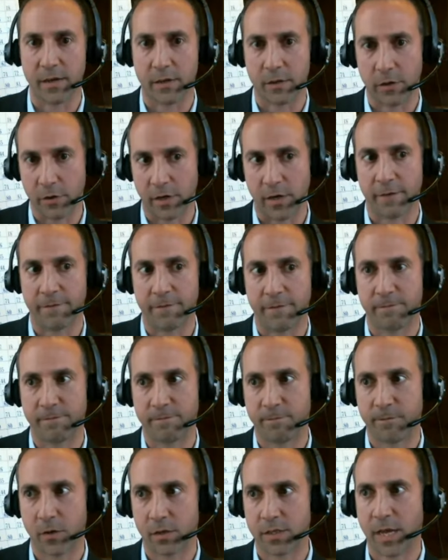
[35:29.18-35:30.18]
a including a
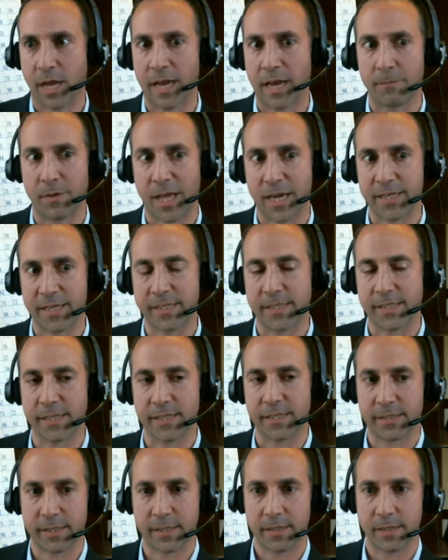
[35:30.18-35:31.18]
full time
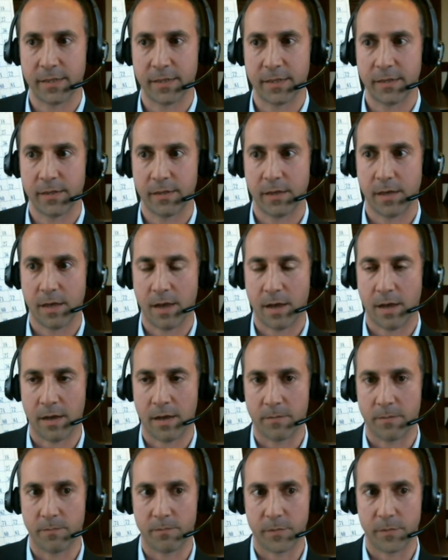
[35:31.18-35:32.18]
licensed
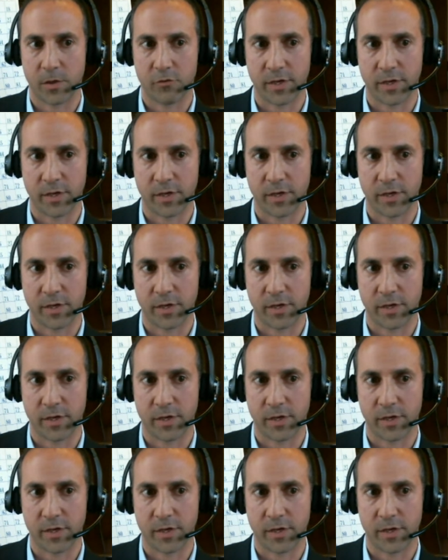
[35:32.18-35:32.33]
um,